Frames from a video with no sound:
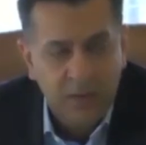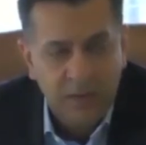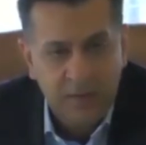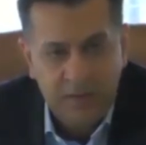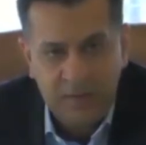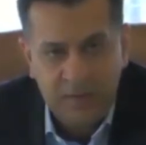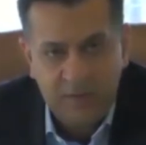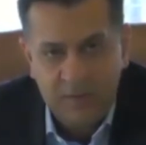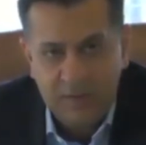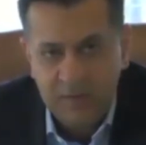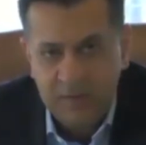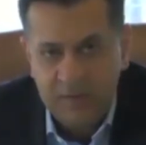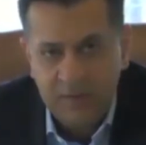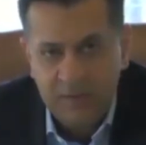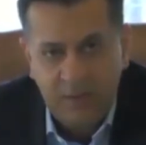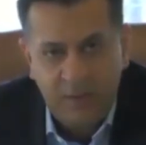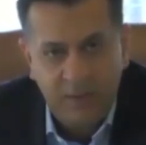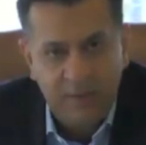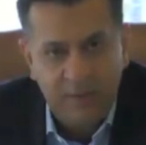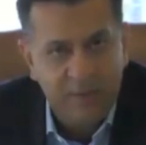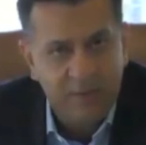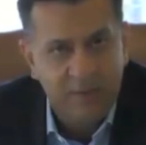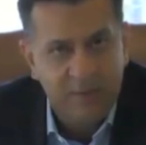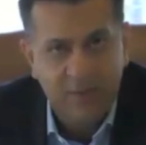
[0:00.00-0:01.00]
This is
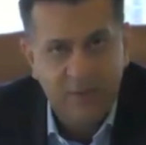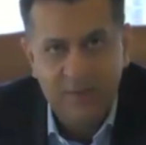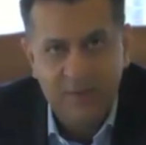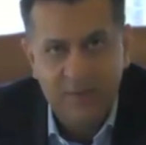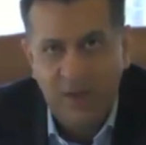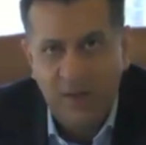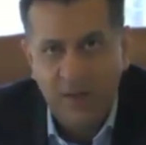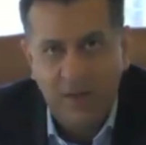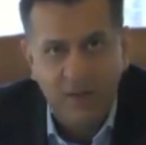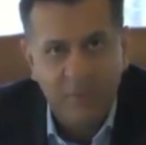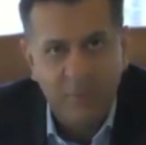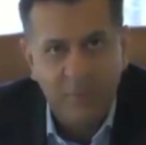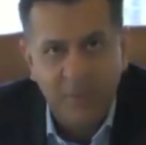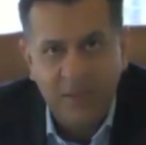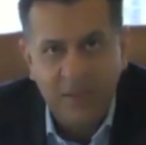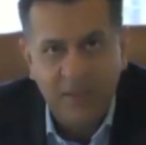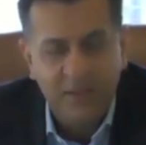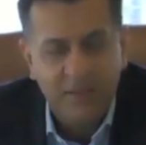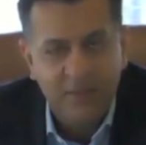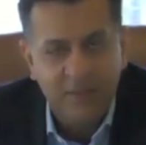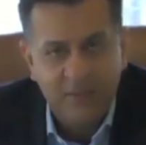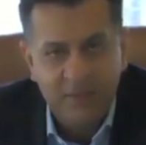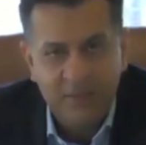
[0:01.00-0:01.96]
uh, this is not RPA.